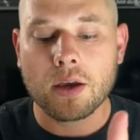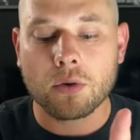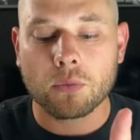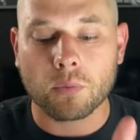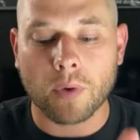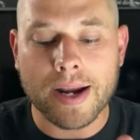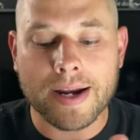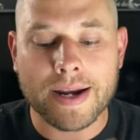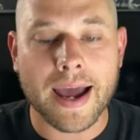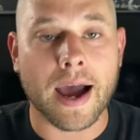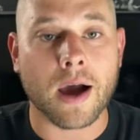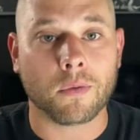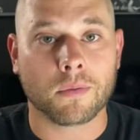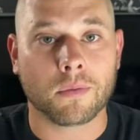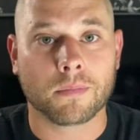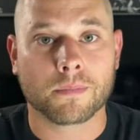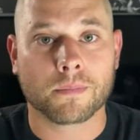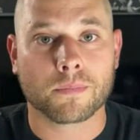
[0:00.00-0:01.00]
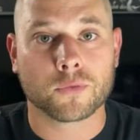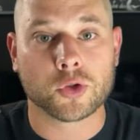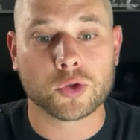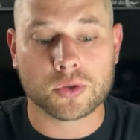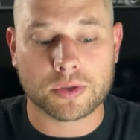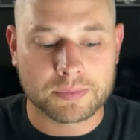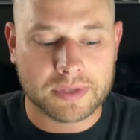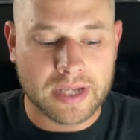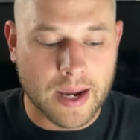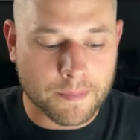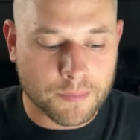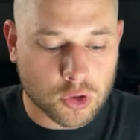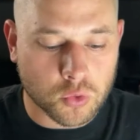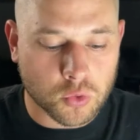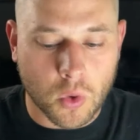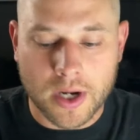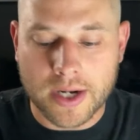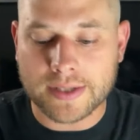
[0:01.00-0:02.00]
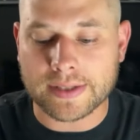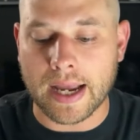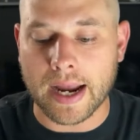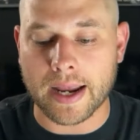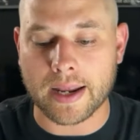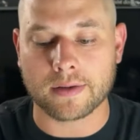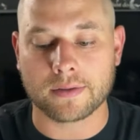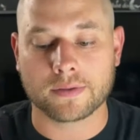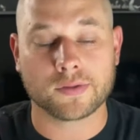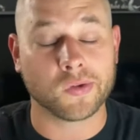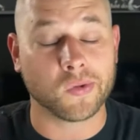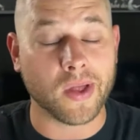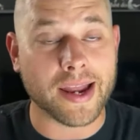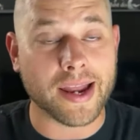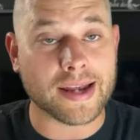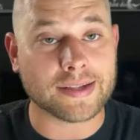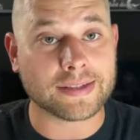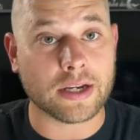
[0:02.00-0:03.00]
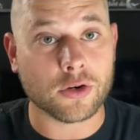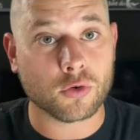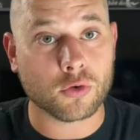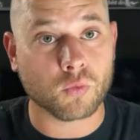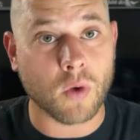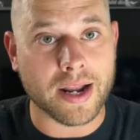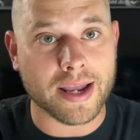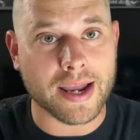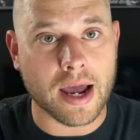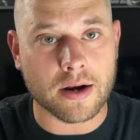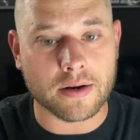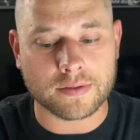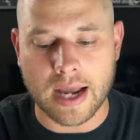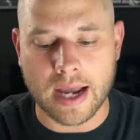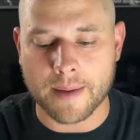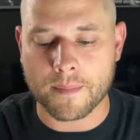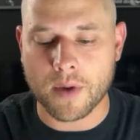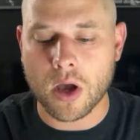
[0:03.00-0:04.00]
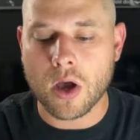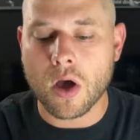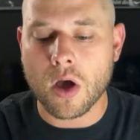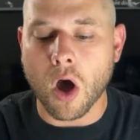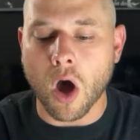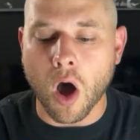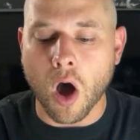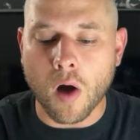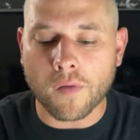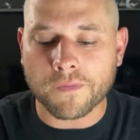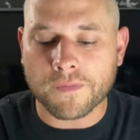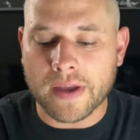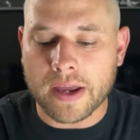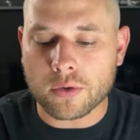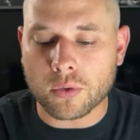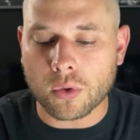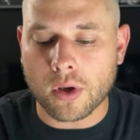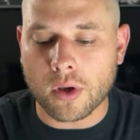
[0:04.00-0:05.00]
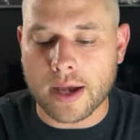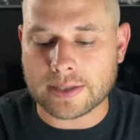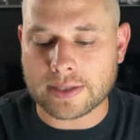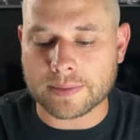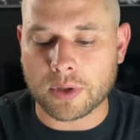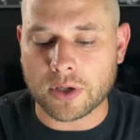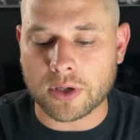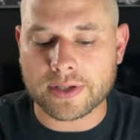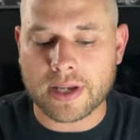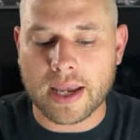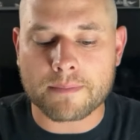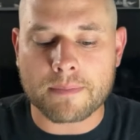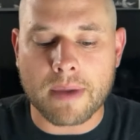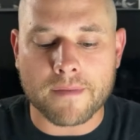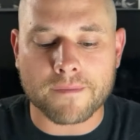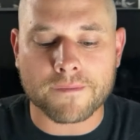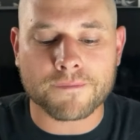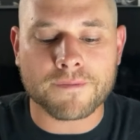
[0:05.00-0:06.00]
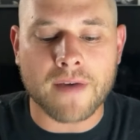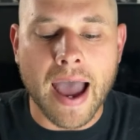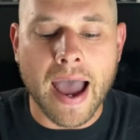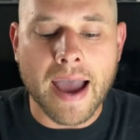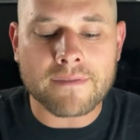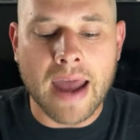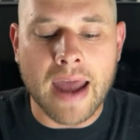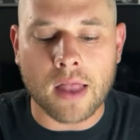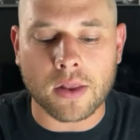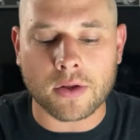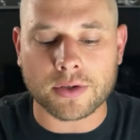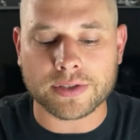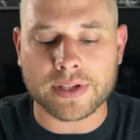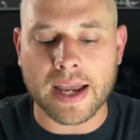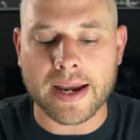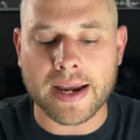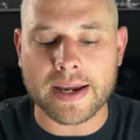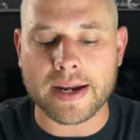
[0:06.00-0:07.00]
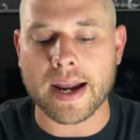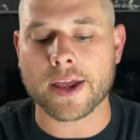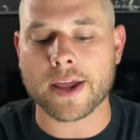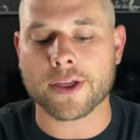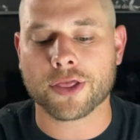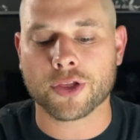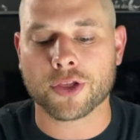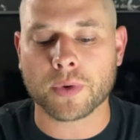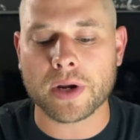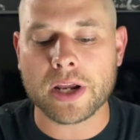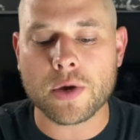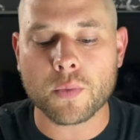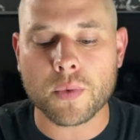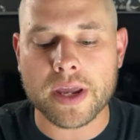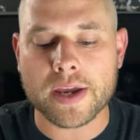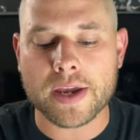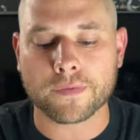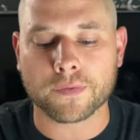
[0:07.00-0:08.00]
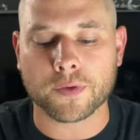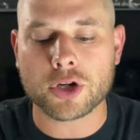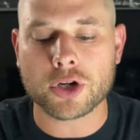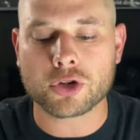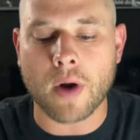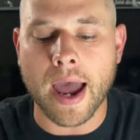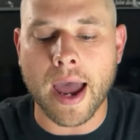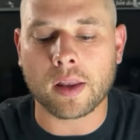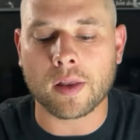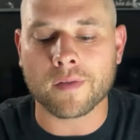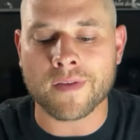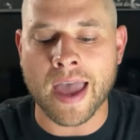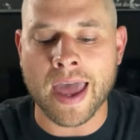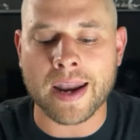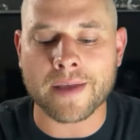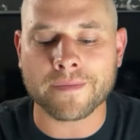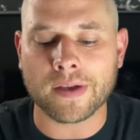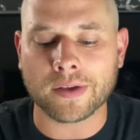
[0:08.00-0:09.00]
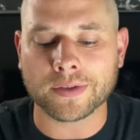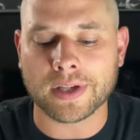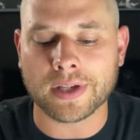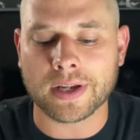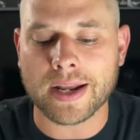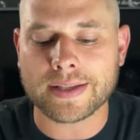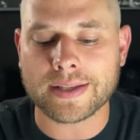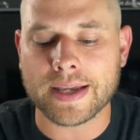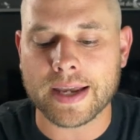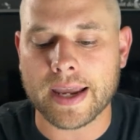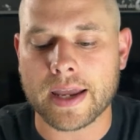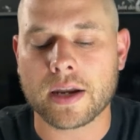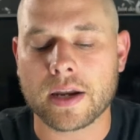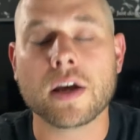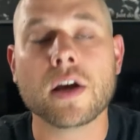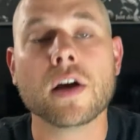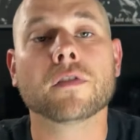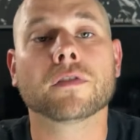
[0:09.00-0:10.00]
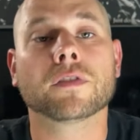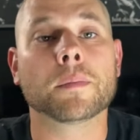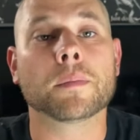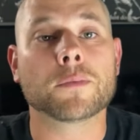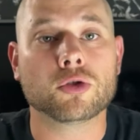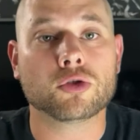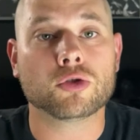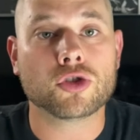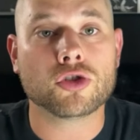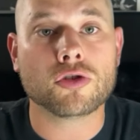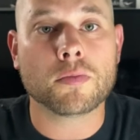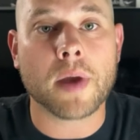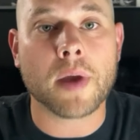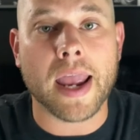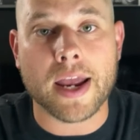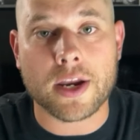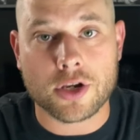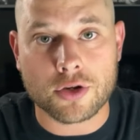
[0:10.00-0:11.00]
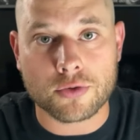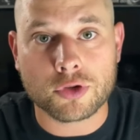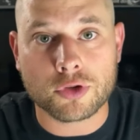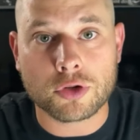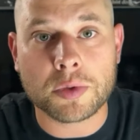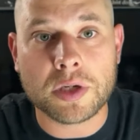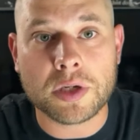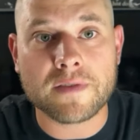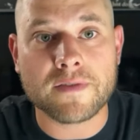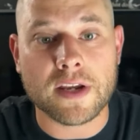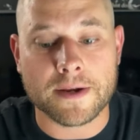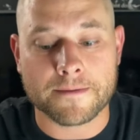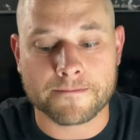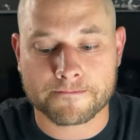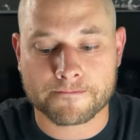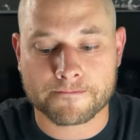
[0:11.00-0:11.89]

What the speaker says: Right now, through September 22nd, so like I said, you're running out of time, all FanDuel customers can bet $5 and get a three-week free trial of NFL Sunday Ticket from YouTube and YouTube TV.